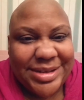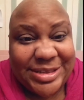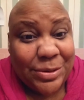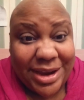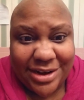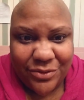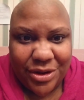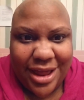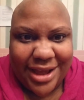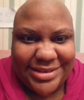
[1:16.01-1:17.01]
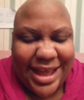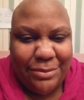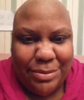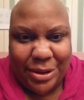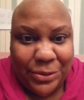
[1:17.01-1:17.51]
So I didn't realize
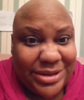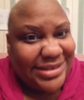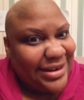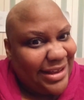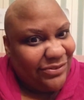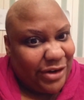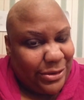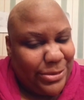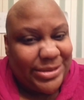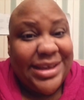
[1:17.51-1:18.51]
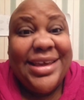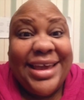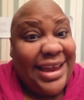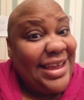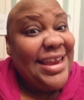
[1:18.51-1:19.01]
that, but my oldest son has freckles
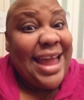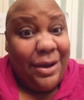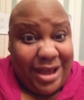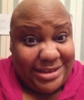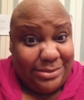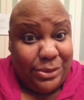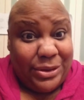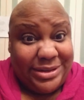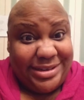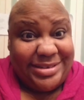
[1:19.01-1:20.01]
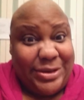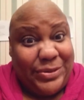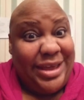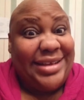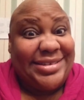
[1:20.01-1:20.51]
and he now has a baldy.
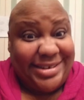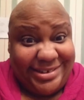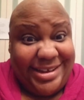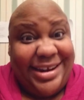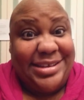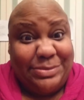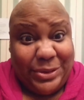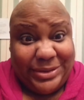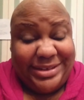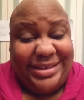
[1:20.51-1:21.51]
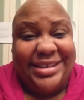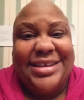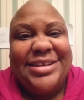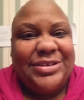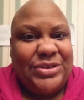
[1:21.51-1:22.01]
So yes, Tyshawn has a baldy.